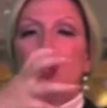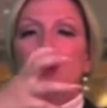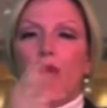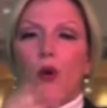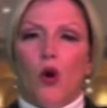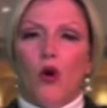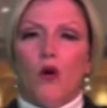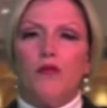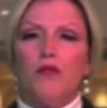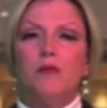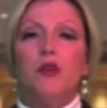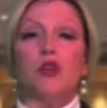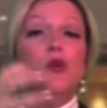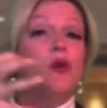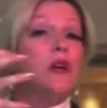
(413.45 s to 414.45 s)
pull from
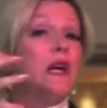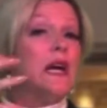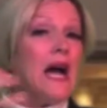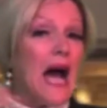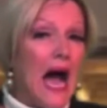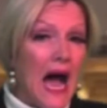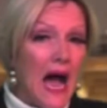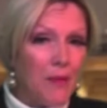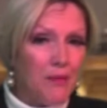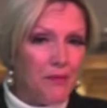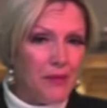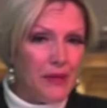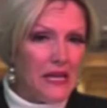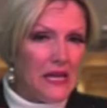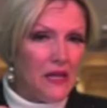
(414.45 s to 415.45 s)
you,
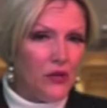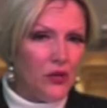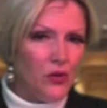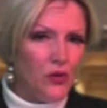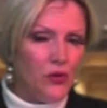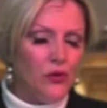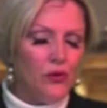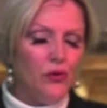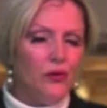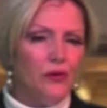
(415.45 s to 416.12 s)
copy you.